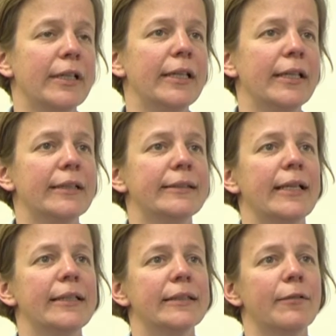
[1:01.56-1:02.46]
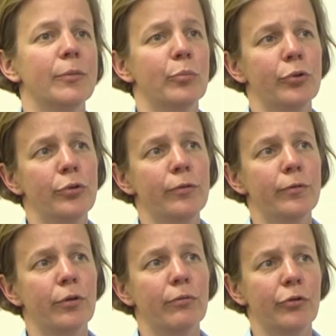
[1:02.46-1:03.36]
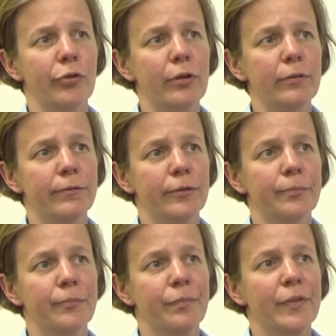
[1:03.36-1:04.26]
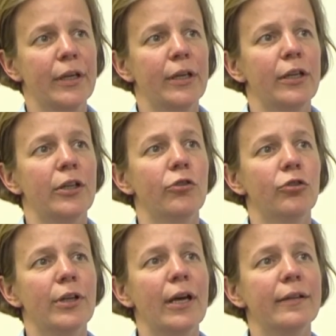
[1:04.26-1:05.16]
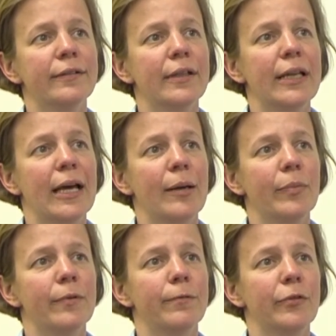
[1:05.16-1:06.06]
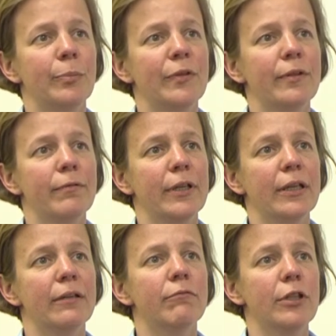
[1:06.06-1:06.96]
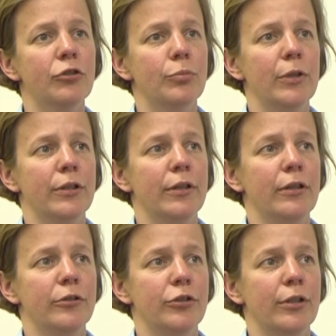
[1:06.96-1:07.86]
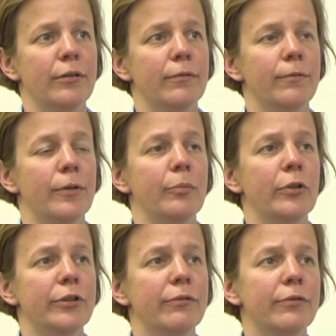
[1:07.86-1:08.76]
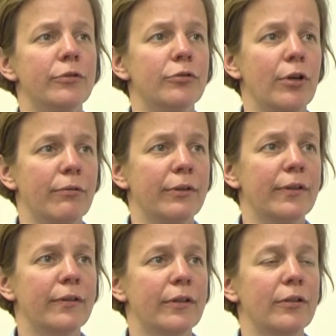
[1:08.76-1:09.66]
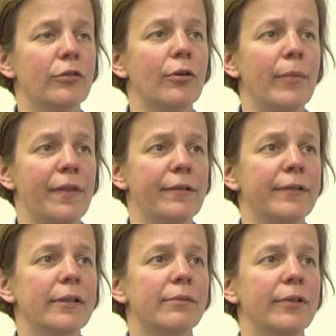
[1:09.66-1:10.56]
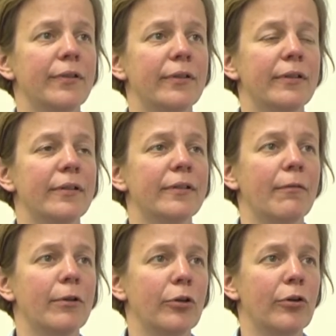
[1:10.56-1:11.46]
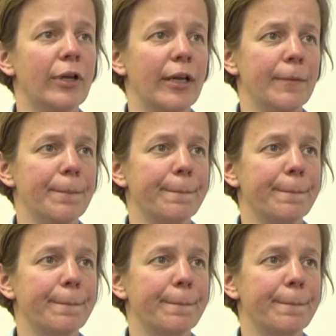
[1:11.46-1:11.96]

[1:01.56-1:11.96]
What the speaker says: clinical signs have improved or resolved, you should ask the lab for specific enrichment culture for multi-drug resistant or methicillin resistant staphylococci.